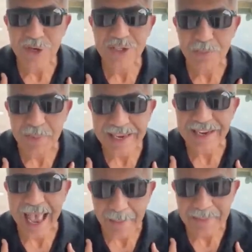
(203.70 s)
Good is just
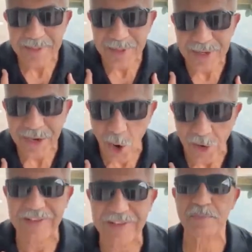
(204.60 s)
being absolutely
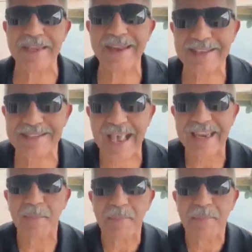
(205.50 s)
honest, being
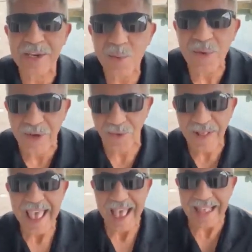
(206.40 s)
excited, being
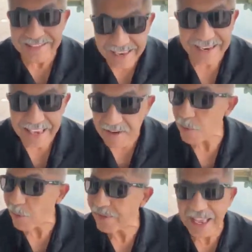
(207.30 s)
real, and telling
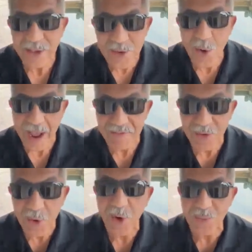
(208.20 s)
everyone that you know,
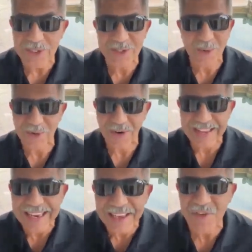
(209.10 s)
have you heard what's going on
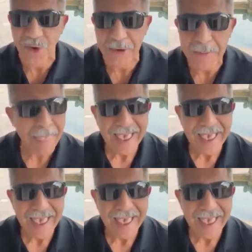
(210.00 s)
in Live Good?